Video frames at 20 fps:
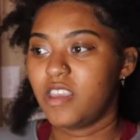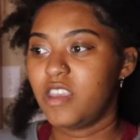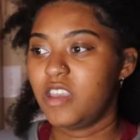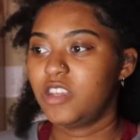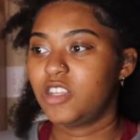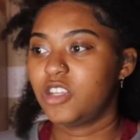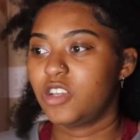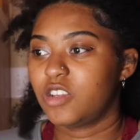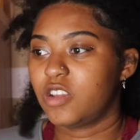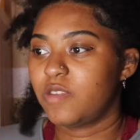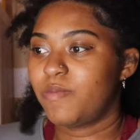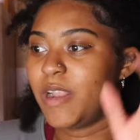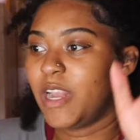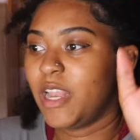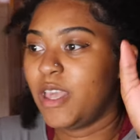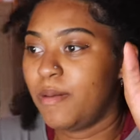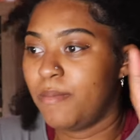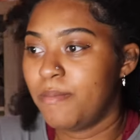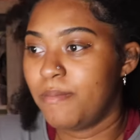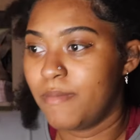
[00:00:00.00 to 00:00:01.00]
It shows off my
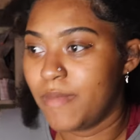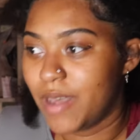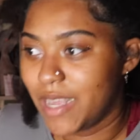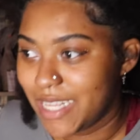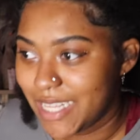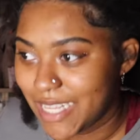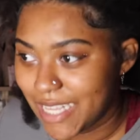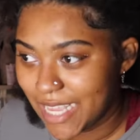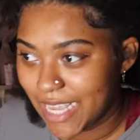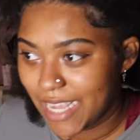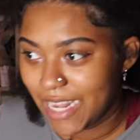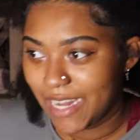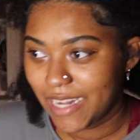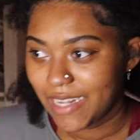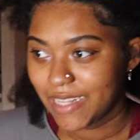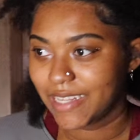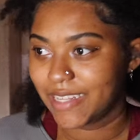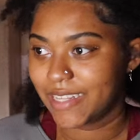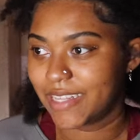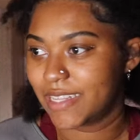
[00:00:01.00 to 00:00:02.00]
little
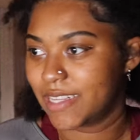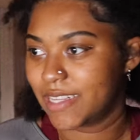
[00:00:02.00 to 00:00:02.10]
muscles.